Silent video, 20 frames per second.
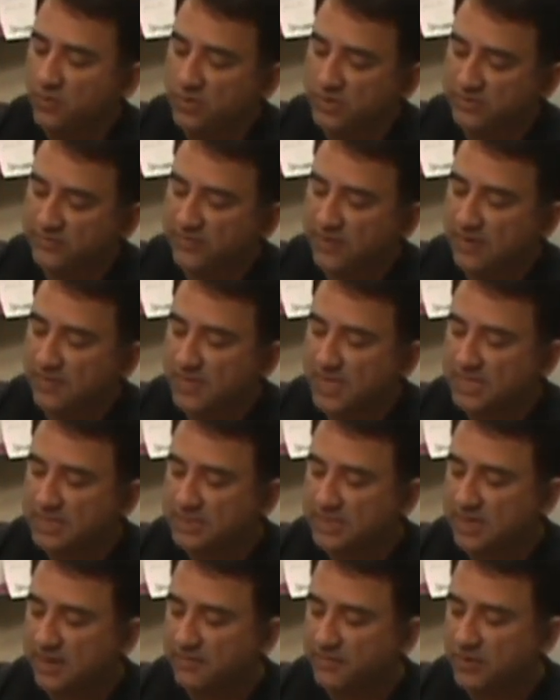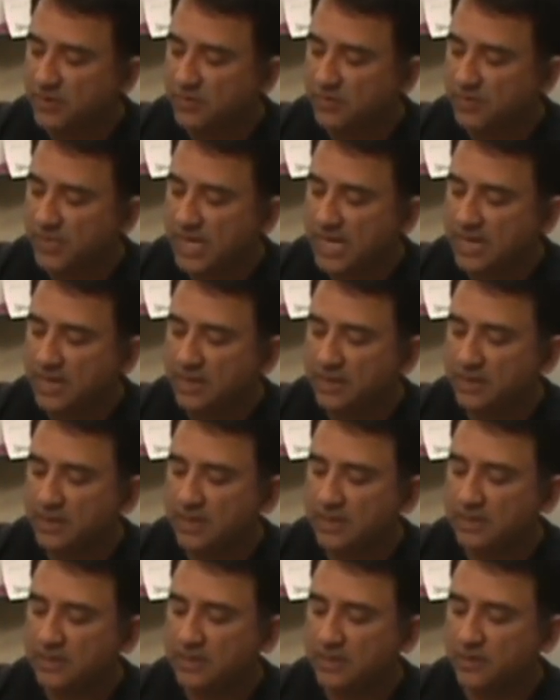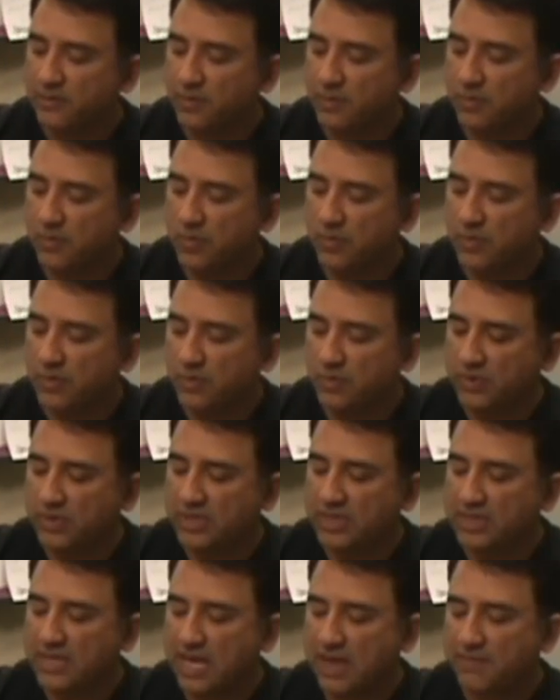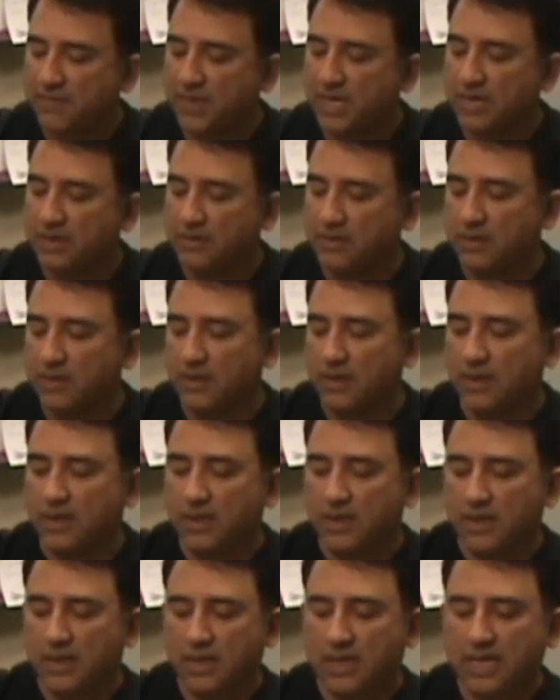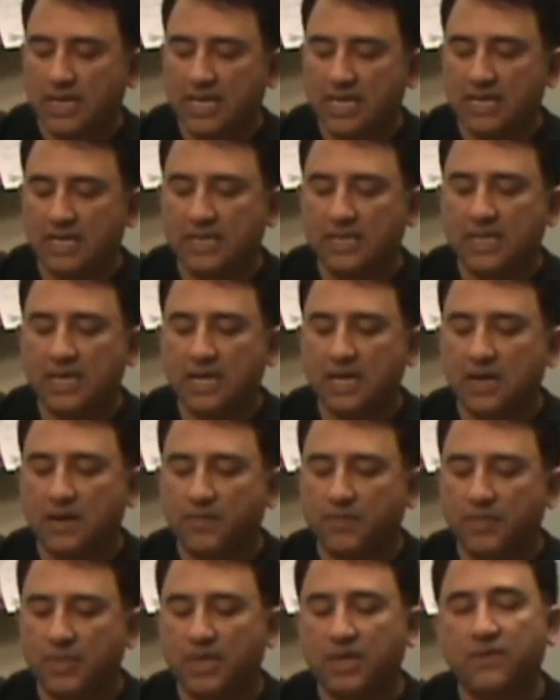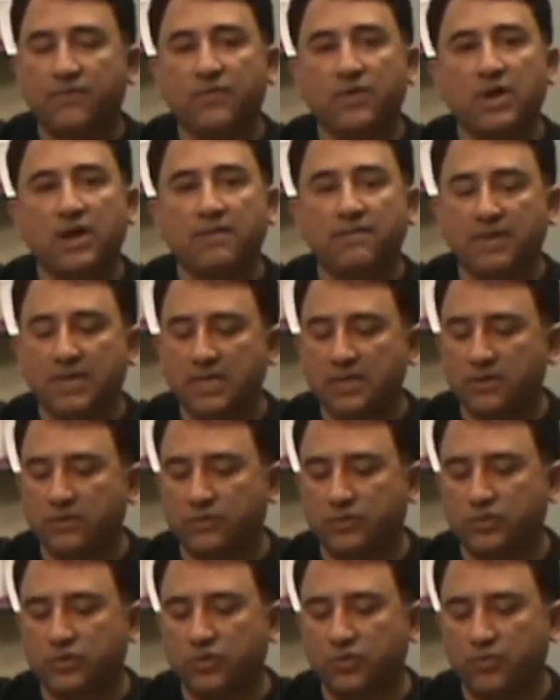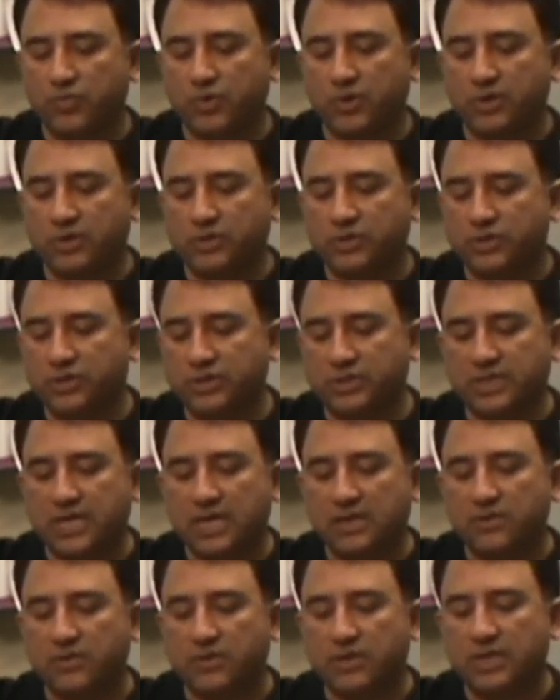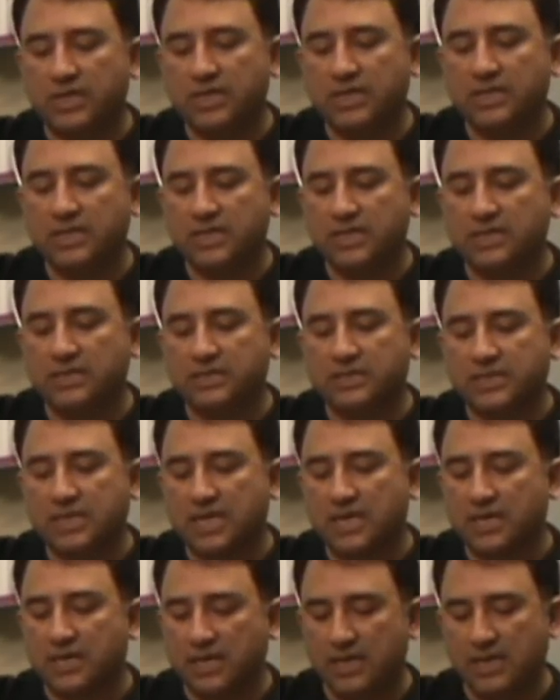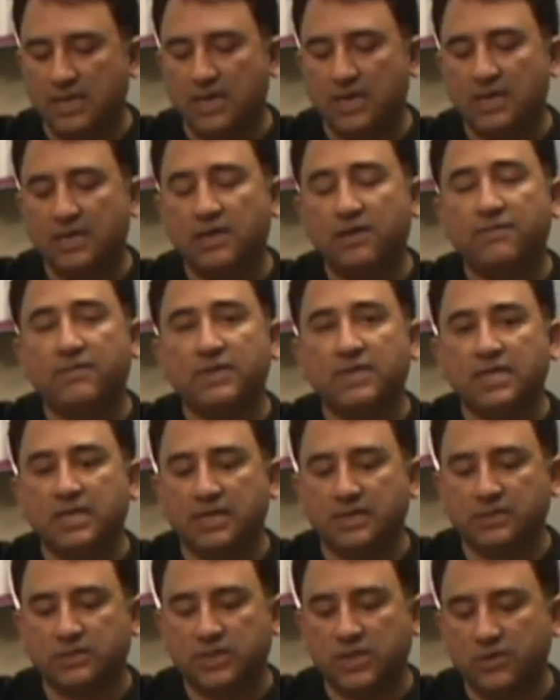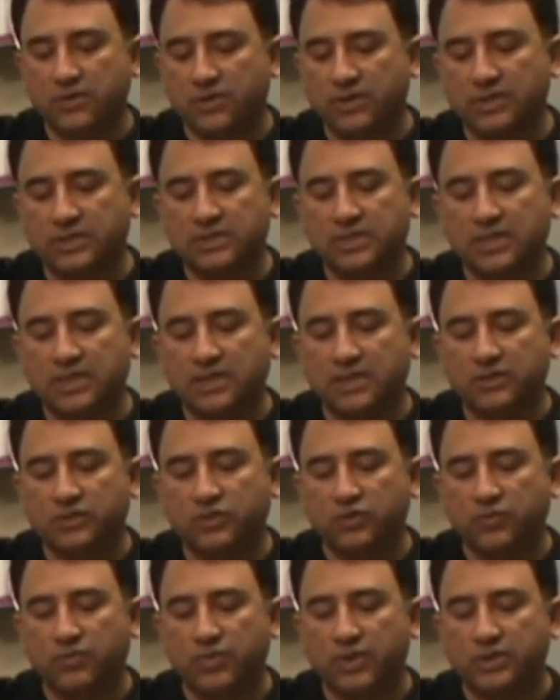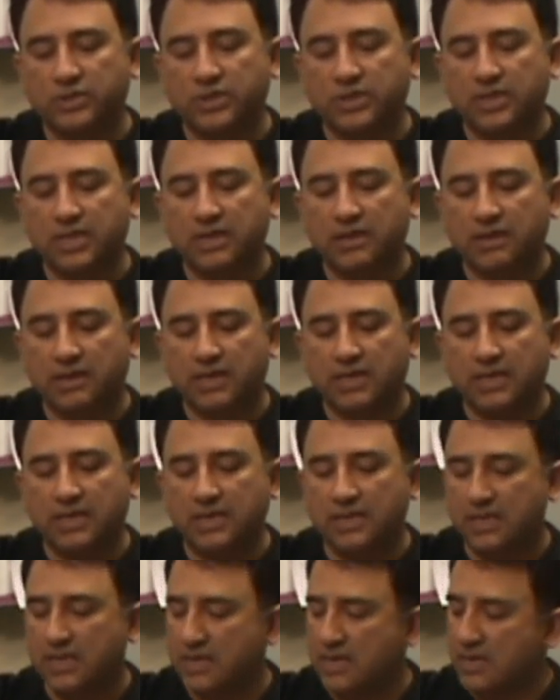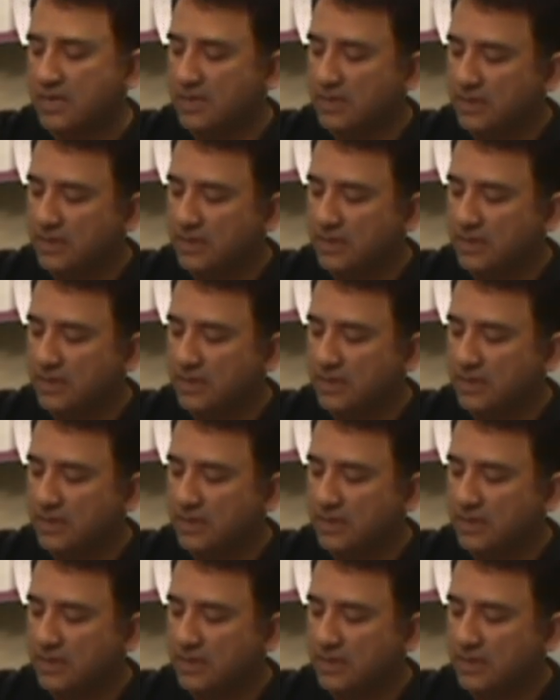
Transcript: Once five minutes have gone by, then remove it with a napkin, clean it up. If you have a little toothbrush, just kind of clean the inside and everything. So you can stick the toothbrush in there and clean it.